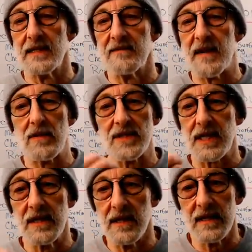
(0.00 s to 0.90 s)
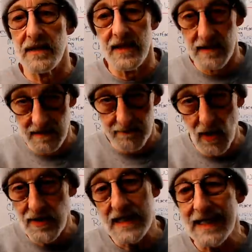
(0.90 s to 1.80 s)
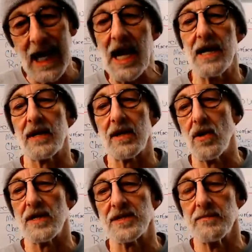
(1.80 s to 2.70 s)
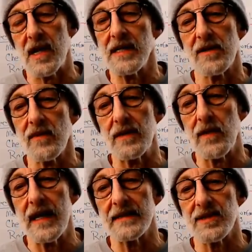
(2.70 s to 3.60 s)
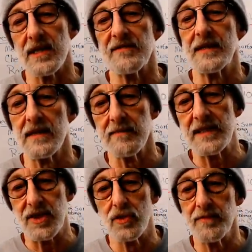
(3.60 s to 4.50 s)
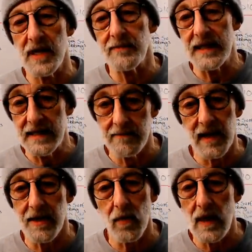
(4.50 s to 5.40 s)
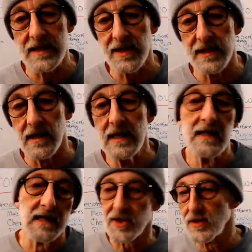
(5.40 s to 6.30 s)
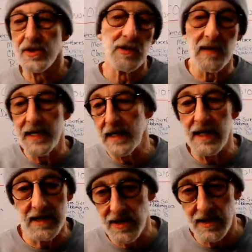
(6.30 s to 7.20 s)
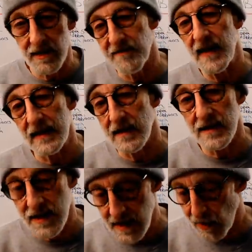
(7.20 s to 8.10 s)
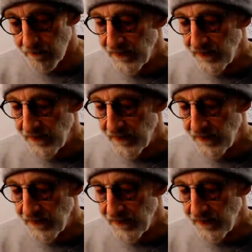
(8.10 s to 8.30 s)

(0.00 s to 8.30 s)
virus, the protein can't cause the body to recreate itself, and it'll be scooped up and eaten by your white cell as soon as your body kicks into the fact that it's there.